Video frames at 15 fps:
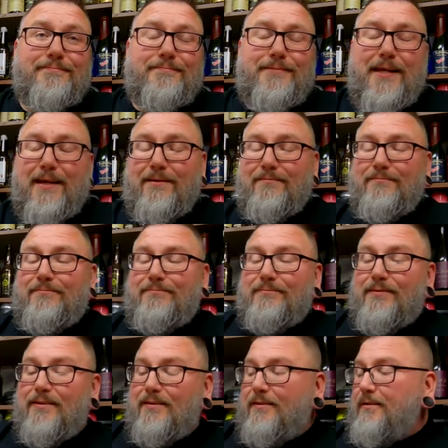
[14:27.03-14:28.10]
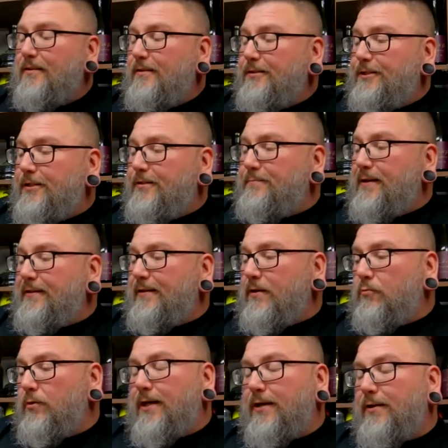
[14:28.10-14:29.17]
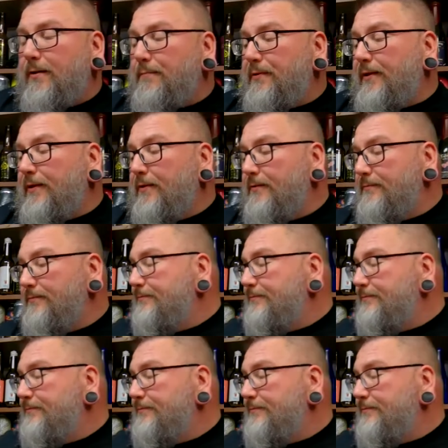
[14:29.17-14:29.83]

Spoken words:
Yeah. Shit's about to get wild up in here.